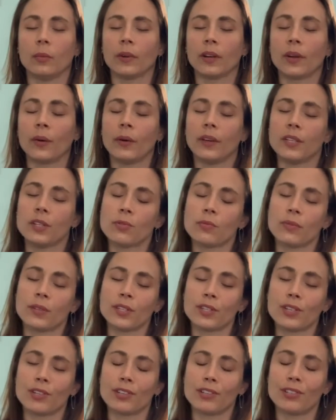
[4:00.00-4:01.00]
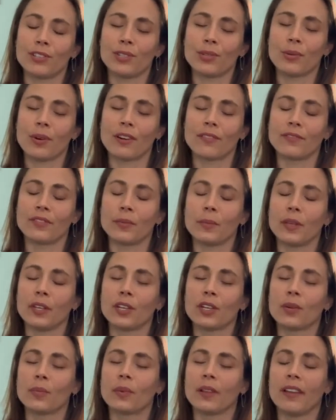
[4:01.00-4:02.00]
going to return to our
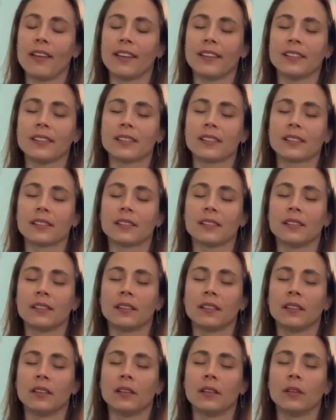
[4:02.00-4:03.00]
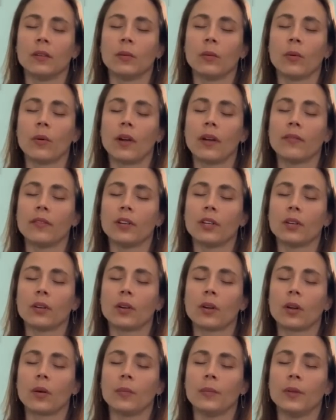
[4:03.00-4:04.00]
familiar place, wherever
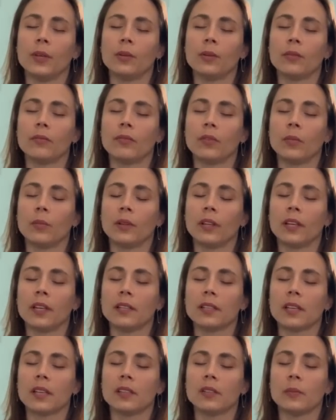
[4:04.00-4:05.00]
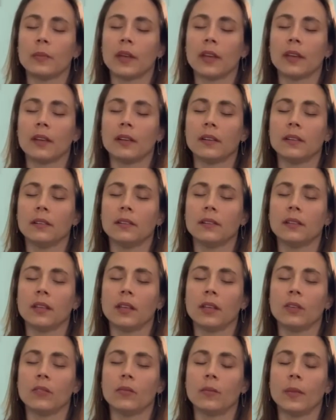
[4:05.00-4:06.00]
your beautiful place has been,
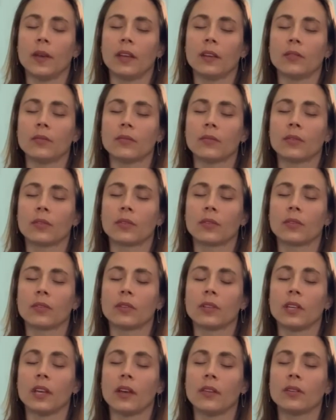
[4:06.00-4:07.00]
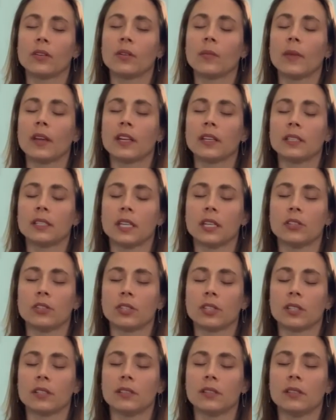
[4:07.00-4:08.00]
that you've been for the other
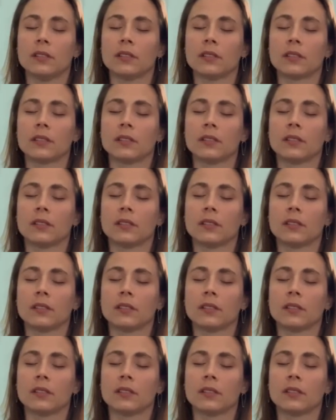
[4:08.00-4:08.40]
meditations.